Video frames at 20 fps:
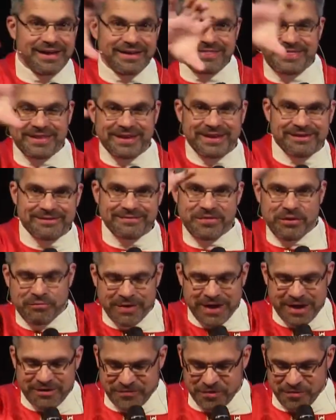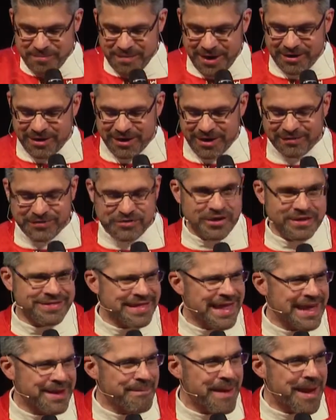the, the rearview mirror, just
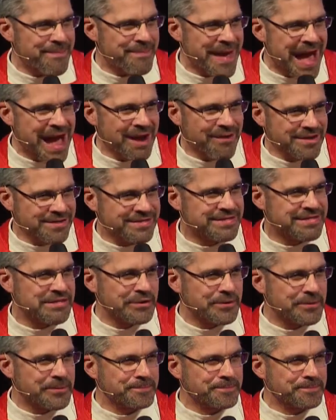like my parents do.